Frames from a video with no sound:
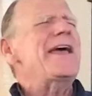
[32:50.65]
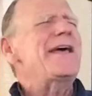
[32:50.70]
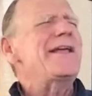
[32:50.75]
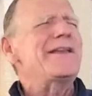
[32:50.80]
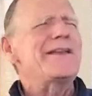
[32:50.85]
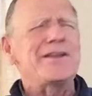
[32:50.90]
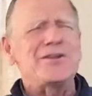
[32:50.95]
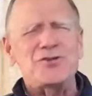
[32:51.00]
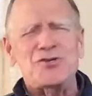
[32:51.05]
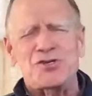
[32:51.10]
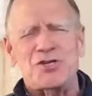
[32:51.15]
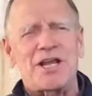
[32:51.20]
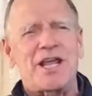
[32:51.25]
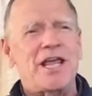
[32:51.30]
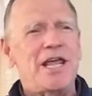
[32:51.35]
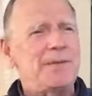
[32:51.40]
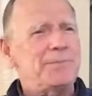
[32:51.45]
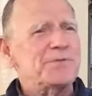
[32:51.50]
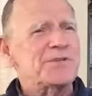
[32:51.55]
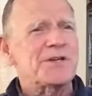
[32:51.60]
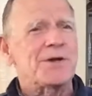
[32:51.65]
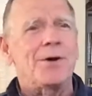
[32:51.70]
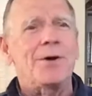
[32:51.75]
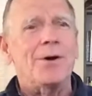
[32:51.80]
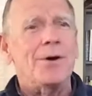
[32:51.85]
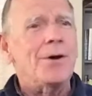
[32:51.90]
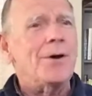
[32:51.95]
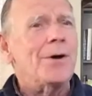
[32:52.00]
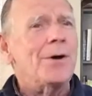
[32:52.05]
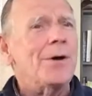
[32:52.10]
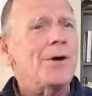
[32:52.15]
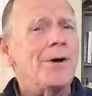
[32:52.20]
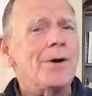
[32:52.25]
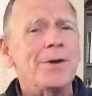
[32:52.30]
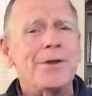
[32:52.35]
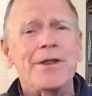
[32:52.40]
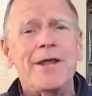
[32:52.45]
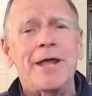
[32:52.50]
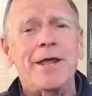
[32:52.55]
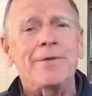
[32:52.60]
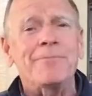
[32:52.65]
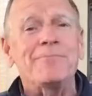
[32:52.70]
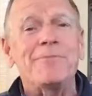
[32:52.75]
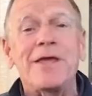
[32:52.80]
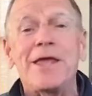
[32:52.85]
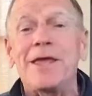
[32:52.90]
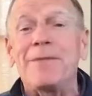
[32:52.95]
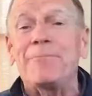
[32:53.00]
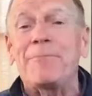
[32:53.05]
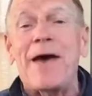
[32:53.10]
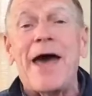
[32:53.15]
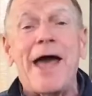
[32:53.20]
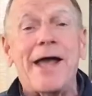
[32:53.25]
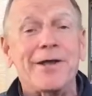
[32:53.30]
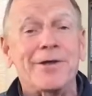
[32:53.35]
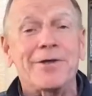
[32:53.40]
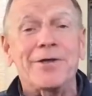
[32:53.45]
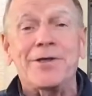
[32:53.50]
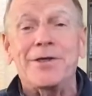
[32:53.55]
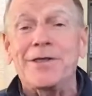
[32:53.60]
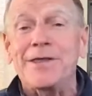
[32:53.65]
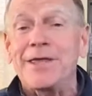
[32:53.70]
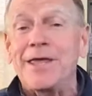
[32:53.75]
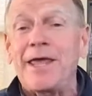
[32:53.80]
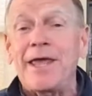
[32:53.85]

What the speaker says: and she keeps calling me back again.